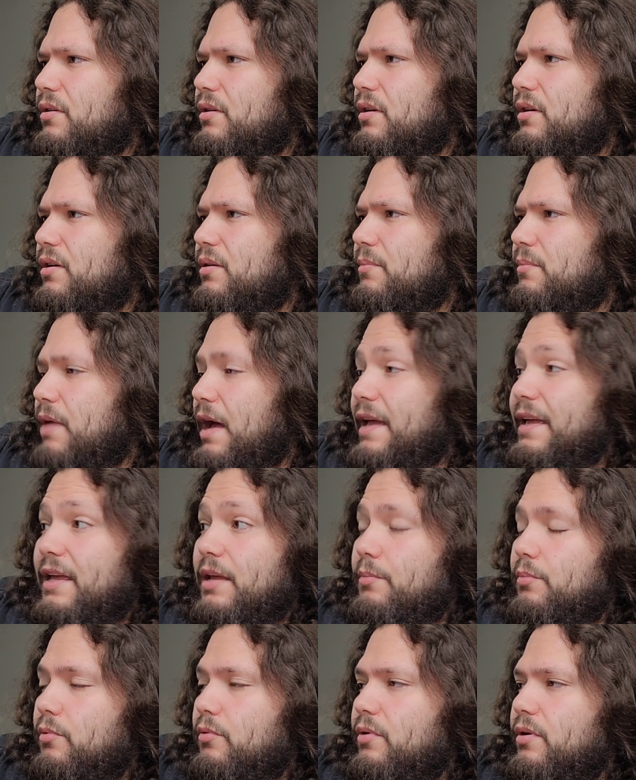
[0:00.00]
Um, I
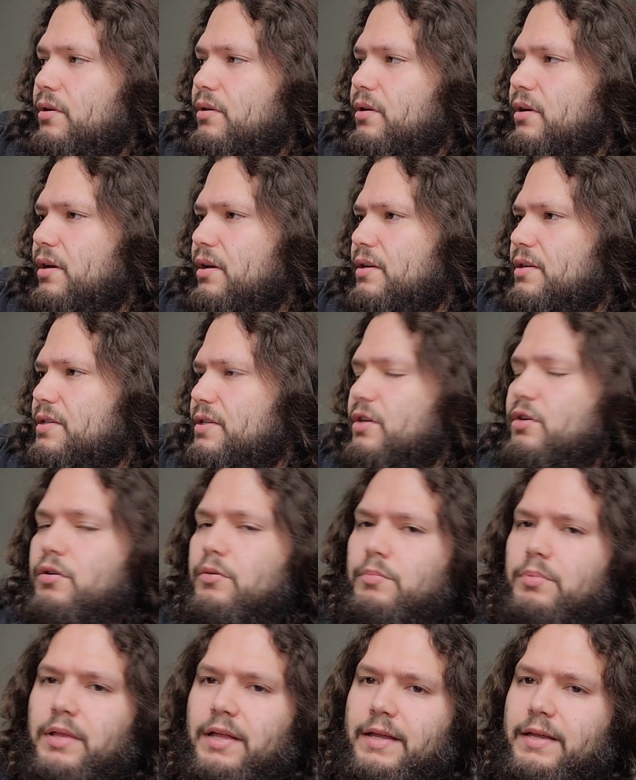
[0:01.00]
get bored. Uh, still,
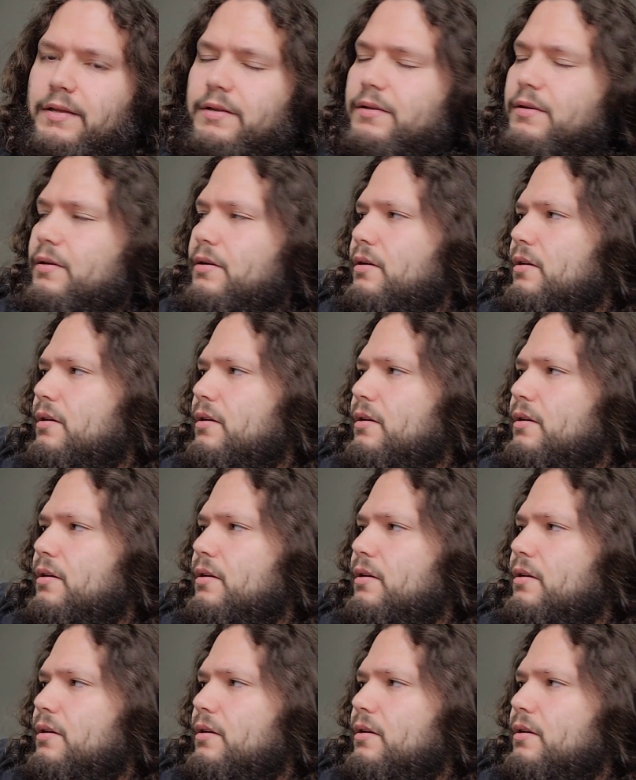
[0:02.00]
play it.